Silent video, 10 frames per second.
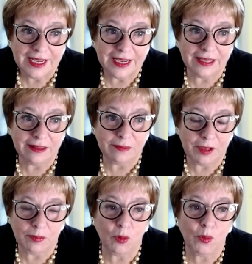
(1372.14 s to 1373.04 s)
and
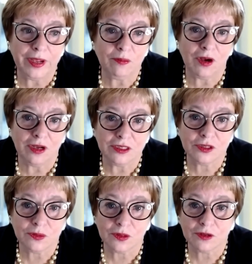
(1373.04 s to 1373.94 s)
people we wanted
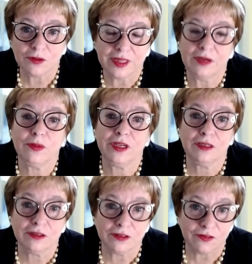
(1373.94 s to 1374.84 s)
to work with, that we'd
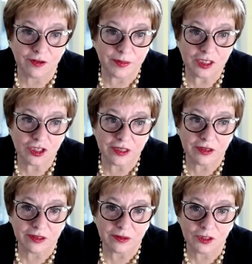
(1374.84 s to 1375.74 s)
learn from each
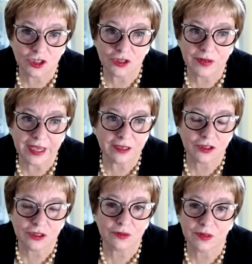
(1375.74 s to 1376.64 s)
other, which you can't
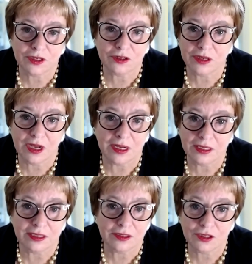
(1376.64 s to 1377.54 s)
do when you're not
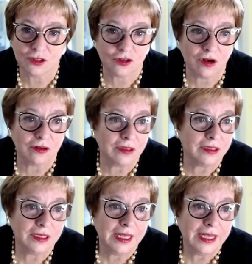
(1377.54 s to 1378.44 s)
in control.
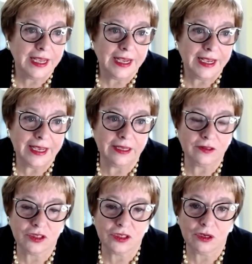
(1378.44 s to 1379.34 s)
Mm-hmm.
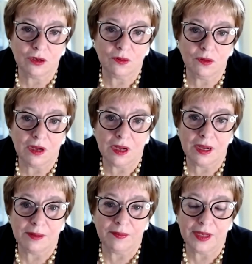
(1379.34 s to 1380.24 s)
And so
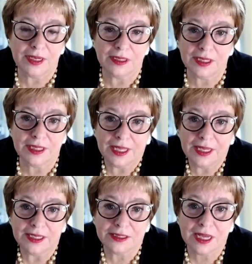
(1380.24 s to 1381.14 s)

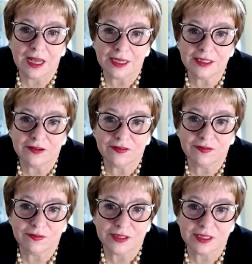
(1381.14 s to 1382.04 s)
it kind of
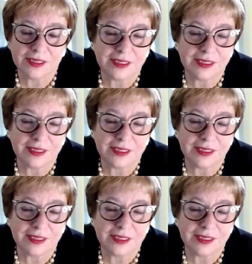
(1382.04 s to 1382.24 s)
was a